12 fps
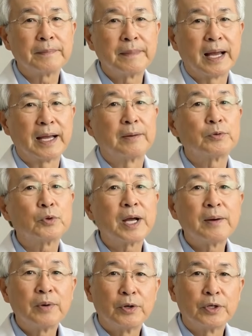And if you have
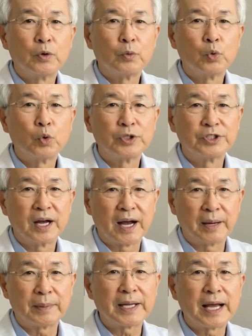a little more
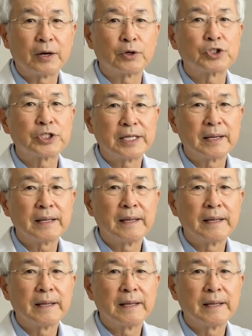time and energy,